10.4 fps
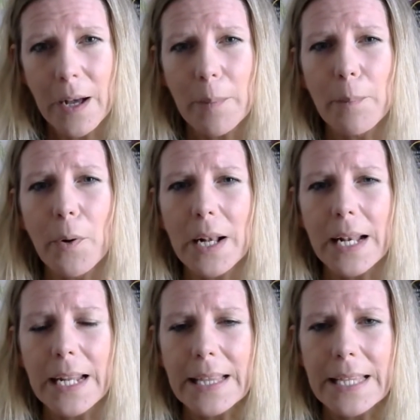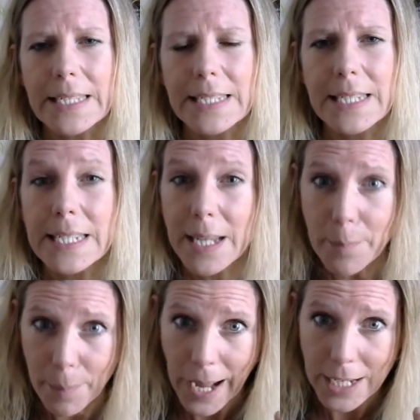modelling this
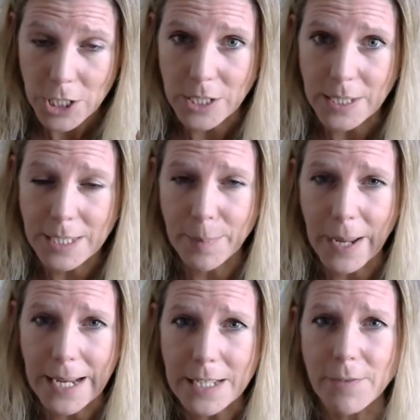compassionate space